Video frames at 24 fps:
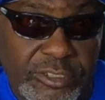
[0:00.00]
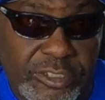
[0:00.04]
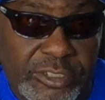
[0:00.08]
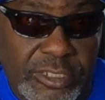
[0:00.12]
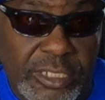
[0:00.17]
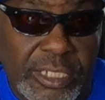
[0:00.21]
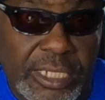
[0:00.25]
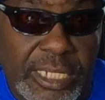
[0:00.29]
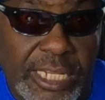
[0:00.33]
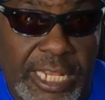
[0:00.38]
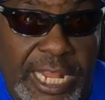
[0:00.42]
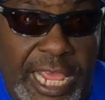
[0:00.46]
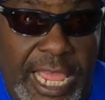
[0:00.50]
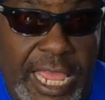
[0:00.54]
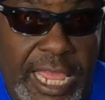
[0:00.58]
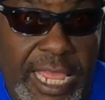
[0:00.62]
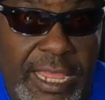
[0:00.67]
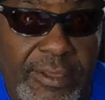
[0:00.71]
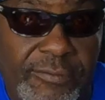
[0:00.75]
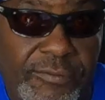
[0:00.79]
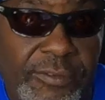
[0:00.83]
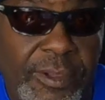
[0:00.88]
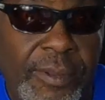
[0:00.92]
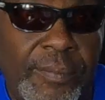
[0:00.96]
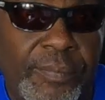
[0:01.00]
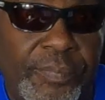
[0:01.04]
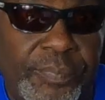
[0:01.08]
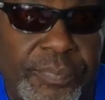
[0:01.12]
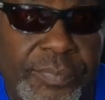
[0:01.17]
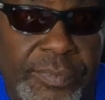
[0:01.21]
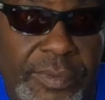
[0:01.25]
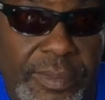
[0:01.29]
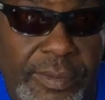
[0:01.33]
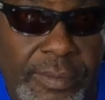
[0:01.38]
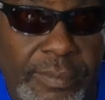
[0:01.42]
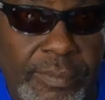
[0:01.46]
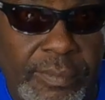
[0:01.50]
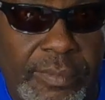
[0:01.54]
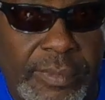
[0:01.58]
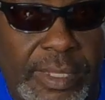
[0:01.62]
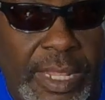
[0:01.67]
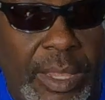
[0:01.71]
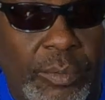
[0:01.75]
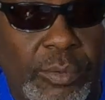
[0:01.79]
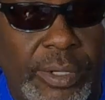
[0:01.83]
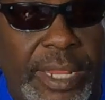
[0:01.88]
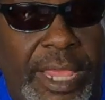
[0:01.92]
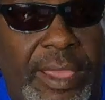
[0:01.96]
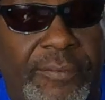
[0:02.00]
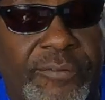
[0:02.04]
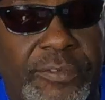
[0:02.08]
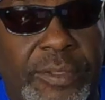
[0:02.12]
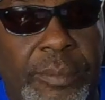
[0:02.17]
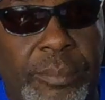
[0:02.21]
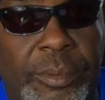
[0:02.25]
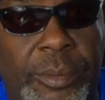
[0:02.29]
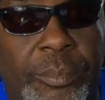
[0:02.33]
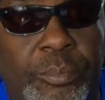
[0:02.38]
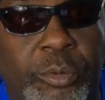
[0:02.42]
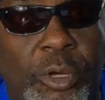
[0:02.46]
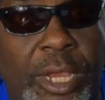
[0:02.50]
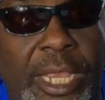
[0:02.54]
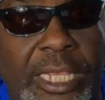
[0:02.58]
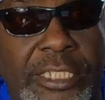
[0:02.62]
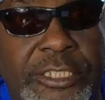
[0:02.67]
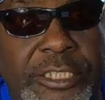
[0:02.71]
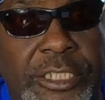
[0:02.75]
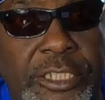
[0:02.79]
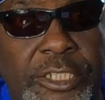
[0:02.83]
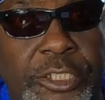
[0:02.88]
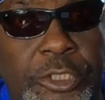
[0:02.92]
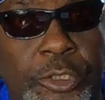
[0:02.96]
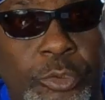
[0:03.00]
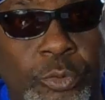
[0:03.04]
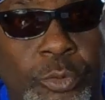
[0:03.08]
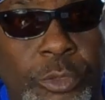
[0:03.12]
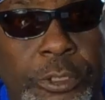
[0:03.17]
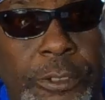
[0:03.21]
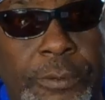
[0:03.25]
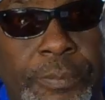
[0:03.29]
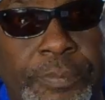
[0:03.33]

still alive, they would have to be prosecuted.